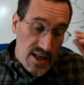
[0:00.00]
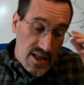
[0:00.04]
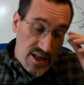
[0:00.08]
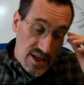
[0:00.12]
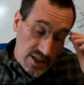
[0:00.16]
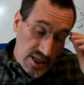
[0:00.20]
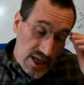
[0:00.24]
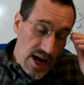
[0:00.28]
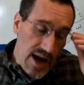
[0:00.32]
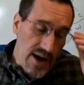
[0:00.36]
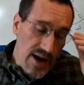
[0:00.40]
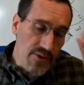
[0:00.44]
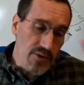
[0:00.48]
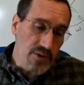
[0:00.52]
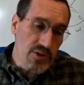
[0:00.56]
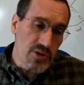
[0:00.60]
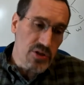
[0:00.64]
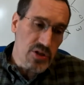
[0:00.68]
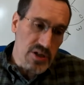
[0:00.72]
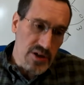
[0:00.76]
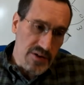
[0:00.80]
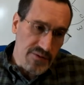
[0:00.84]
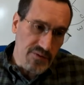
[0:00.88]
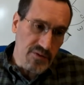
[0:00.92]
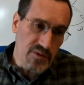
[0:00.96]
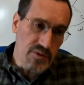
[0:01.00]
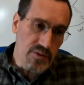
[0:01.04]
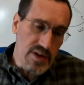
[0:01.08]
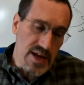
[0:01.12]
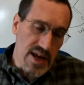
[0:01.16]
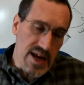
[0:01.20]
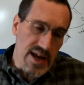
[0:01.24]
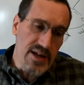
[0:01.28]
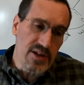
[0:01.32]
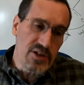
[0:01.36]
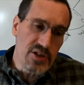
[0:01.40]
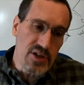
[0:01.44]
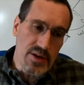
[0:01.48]
A chiral shift
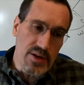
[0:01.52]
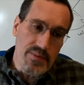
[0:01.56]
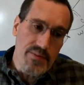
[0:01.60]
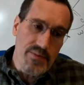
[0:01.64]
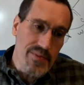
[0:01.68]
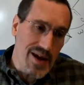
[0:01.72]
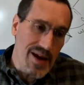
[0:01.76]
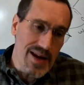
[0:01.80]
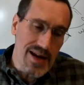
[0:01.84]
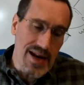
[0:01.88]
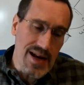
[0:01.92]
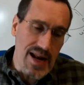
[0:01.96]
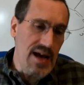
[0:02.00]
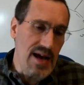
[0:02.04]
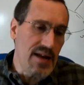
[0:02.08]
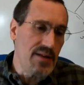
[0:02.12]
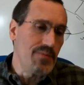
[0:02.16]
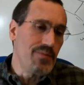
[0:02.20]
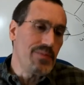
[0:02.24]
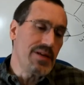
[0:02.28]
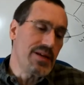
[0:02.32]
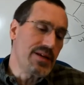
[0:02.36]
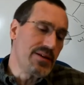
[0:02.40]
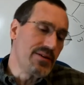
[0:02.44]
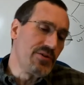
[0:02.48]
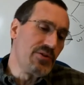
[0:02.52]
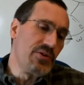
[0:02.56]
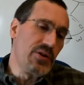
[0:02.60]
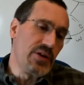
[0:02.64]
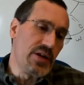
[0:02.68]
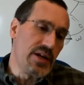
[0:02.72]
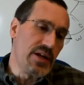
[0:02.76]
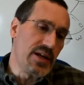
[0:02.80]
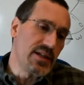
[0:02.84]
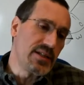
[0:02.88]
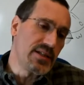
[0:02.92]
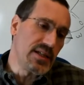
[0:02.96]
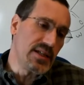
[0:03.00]
reagent may not be good
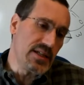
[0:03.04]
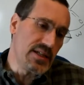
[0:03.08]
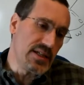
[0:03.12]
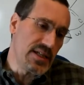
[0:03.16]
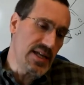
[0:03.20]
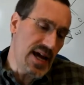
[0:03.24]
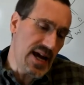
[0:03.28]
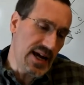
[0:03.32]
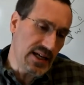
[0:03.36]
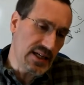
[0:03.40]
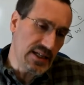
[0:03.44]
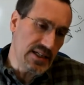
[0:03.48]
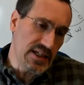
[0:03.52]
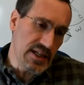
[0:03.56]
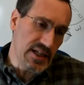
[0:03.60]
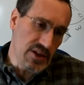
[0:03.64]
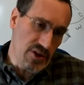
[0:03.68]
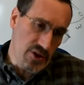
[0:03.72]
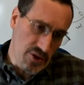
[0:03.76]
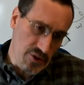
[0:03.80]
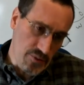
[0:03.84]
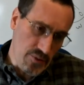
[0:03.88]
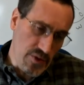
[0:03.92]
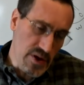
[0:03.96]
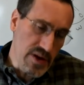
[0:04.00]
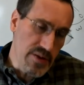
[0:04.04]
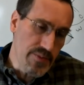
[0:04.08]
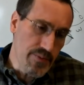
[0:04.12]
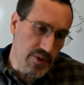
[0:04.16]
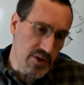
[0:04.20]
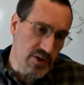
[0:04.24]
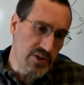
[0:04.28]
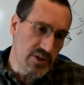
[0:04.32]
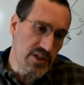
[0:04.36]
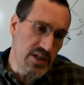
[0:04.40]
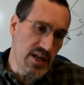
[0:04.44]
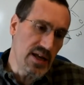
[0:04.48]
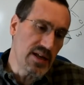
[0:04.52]
at detecting
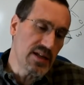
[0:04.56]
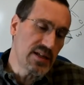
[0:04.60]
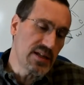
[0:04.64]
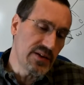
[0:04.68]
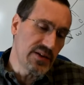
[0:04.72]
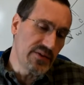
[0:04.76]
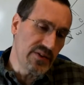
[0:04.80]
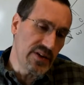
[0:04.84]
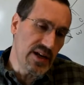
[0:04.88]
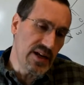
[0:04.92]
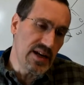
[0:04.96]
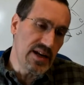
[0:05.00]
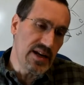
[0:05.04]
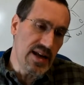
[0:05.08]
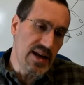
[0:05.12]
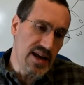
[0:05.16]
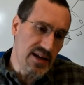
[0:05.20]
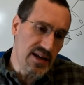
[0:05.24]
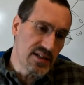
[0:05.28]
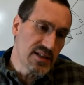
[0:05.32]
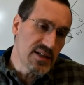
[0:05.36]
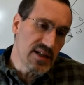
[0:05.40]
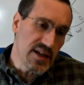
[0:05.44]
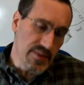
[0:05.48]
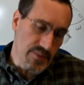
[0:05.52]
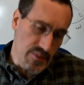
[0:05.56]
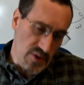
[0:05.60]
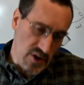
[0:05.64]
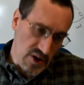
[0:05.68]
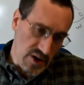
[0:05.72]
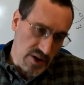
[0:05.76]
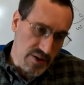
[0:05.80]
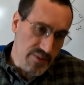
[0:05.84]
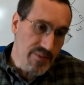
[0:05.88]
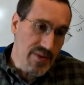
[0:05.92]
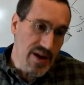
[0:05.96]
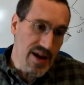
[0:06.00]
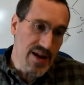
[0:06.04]
3% of an enantiomer.
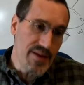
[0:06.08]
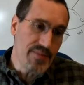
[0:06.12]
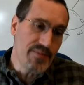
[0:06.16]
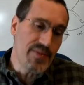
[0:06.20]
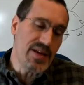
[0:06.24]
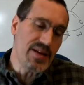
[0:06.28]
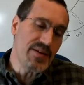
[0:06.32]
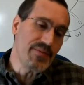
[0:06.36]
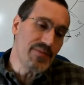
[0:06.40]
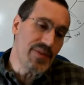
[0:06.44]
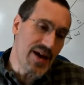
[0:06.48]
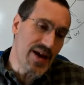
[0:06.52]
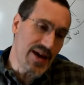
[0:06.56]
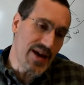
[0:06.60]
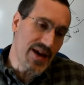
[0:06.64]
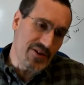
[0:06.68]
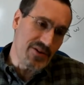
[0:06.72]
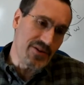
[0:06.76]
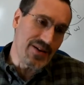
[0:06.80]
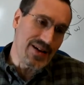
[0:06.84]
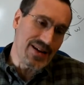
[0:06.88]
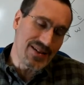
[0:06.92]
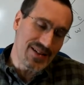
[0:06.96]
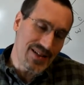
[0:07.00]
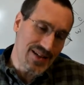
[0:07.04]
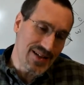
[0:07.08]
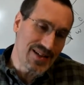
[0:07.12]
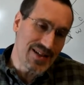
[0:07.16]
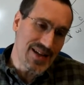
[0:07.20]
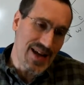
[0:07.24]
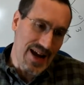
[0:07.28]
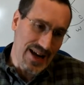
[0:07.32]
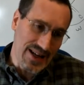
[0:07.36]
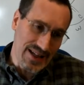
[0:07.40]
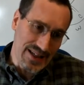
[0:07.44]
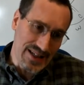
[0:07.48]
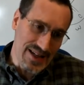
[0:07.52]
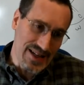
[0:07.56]
It may be better at
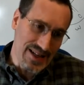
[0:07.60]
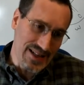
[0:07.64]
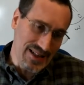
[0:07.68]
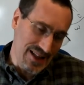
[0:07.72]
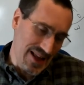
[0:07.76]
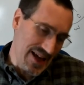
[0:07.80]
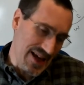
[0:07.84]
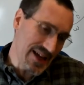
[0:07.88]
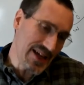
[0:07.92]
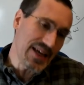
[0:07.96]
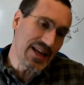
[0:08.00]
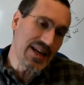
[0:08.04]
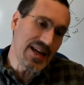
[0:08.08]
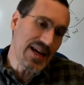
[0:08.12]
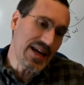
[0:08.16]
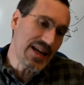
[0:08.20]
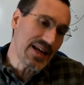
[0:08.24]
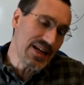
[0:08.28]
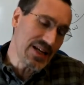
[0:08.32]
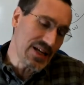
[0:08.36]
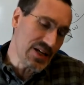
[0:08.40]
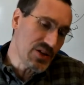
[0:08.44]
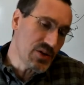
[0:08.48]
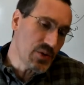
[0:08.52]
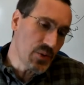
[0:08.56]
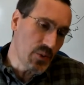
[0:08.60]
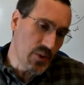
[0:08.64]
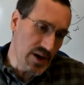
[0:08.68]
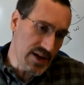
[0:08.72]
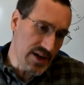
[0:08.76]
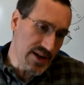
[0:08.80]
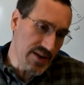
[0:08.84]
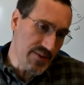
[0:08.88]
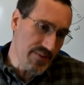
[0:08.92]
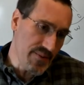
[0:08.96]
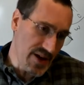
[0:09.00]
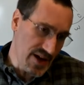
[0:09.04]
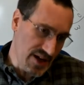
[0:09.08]
detecting like an 80
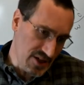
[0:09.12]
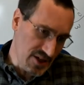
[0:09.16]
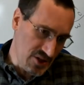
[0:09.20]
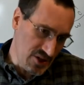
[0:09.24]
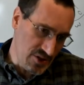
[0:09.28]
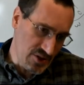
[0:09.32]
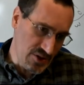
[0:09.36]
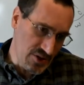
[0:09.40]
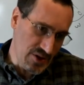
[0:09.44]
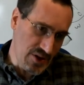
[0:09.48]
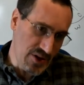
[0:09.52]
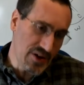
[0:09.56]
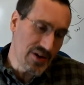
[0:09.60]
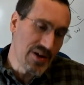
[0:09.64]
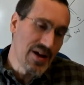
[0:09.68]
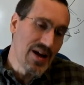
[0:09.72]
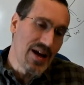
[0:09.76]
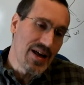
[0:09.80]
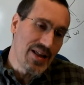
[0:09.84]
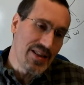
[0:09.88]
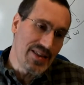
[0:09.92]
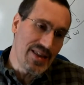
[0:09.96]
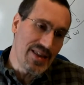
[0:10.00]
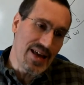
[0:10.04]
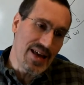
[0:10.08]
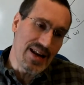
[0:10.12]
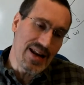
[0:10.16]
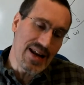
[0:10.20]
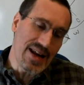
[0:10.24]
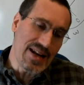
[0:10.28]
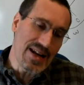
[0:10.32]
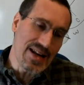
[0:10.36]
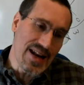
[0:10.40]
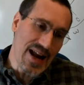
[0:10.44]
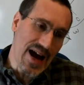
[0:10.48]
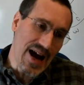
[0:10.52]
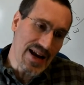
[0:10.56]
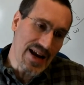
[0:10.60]
20 mixture than a
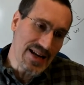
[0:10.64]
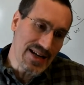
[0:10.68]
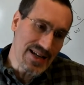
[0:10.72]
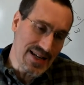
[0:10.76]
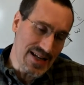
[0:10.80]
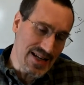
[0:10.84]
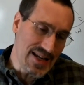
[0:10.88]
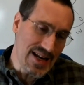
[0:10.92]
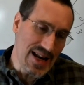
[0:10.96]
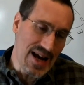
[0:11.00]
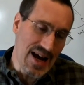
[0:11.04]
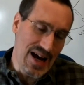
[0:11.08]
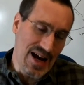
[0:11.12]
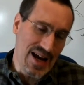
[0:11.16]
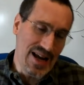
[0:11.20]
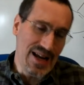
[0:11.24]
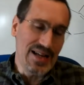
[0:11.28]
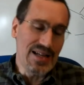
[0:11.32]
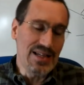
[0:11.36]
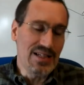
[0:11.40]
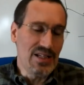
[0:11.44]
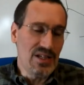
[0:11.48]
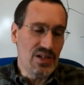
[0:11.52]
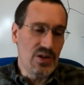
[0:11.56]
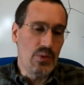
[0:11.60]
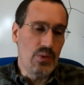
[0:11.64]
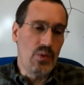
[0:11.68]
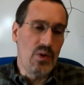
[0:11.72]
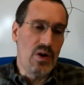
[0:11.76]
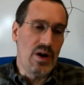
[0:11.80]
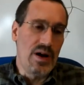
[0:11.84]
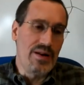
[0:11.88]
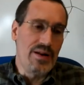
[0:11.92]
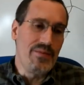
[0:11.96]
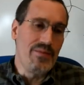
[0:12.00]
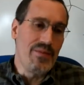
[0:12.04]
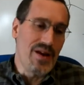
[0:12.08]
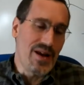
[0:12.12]
99 to
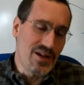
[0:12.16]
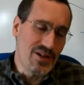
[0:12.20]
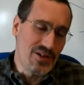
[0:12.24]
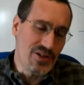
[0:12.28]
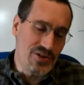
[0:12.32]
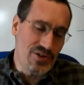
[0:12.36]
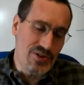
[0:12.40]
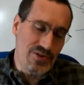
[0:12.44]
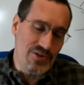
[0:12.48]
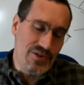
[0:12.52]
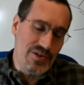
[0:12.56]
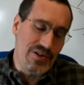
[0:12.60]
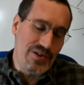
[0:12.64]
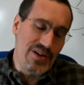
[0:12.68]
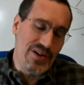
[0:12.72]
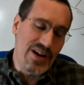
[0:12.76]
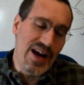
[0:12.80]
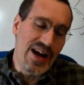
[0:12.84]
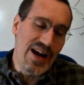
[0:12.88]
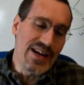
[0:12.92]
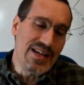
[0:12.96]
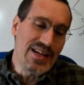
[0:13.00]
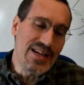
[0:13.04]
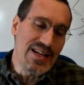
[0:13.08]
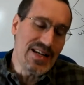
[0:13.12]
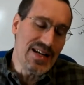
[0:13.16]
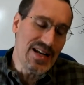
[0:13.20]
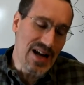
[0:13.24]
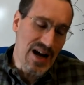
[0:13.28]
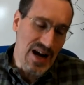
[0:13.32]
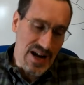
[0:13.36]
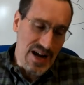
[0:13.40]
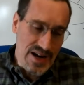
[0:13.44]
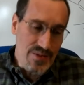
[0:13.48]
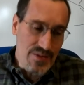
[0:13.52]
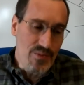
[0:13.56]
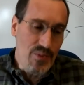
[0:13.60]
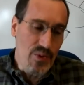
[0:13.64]
1 mixture or
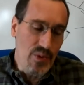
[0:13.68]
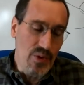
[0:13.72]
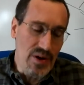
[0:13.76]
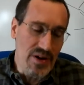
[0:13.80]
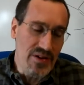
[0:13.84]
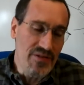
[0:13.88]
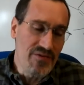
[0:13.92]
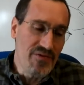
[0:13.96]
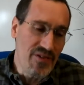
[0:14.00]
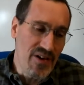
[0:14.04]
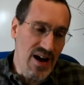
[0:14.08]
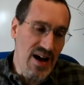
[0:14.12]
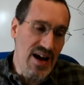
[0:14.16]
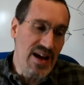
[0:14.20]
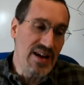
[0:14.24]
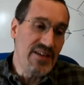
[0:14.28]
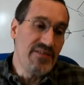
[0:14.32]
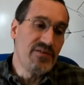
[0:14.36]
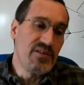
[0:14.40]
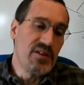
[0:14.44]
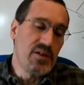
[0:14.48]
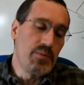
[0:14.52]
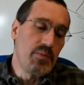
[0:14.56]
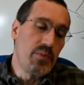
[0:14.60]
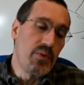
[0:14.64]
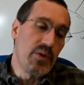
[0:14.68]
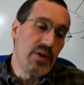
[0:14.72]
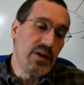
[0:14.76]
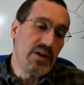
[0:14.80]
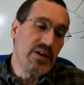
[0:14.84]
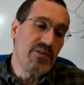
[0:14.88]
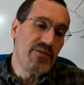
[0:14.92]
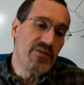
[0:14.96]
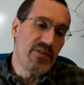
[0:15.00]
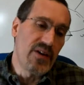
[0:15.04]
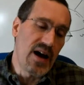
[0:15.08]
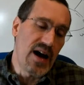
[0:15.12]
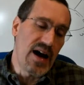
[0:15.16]
99.5 to
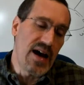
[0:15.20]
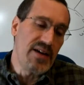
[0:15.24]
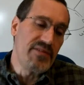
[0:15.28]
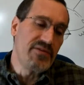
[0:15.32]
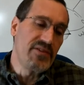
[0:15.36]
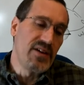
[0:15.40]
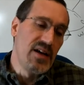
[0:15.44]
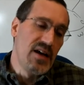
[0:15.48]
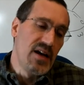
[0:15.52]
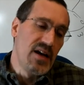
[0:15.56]
0.5.